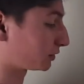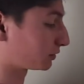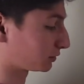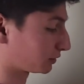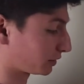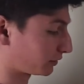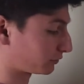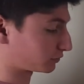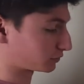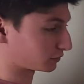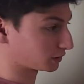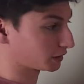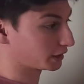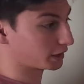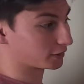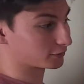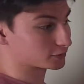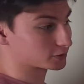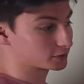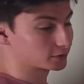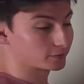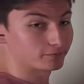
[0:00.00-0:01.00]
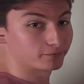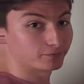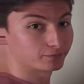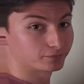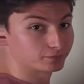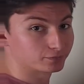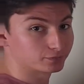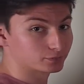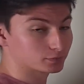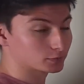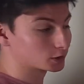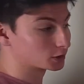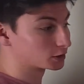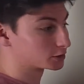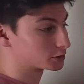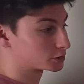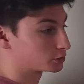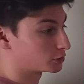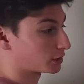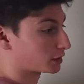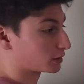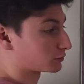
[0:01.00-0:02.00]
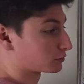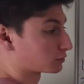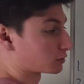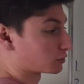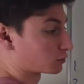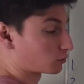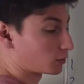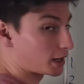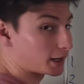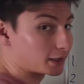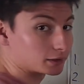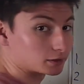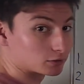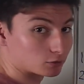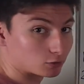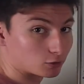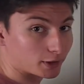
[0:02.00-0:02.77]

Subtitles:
left, left. So you have right,